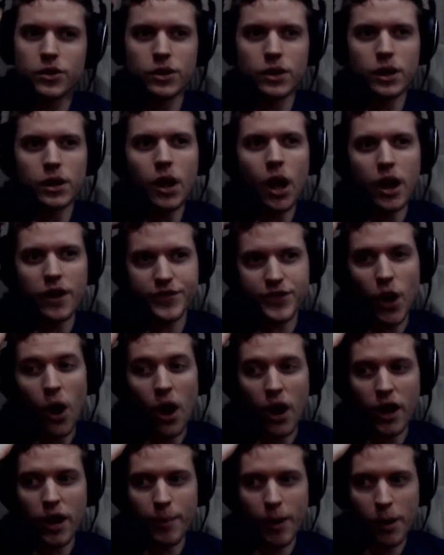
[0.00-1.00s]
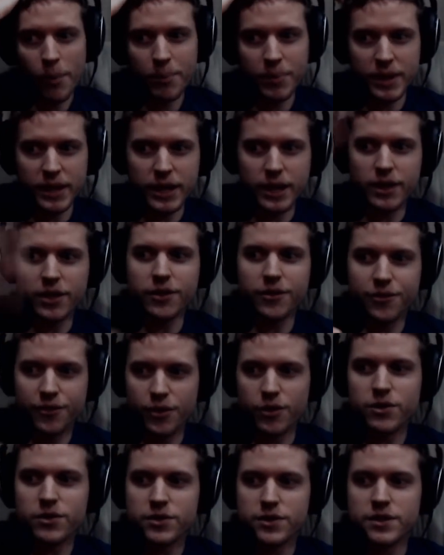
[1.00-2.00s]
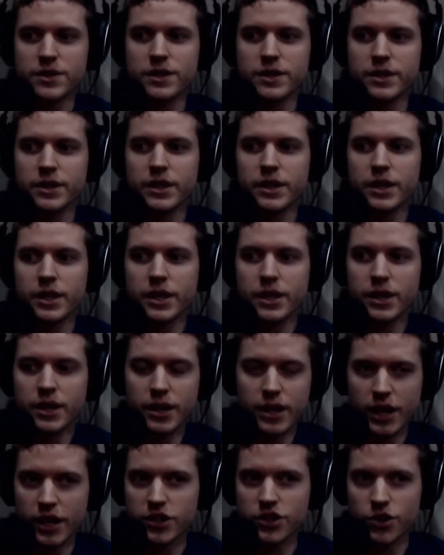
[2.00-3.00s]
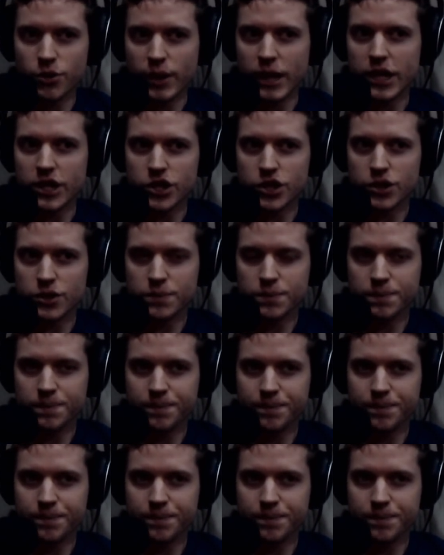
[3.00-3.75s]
lot of talk about being the first HOH.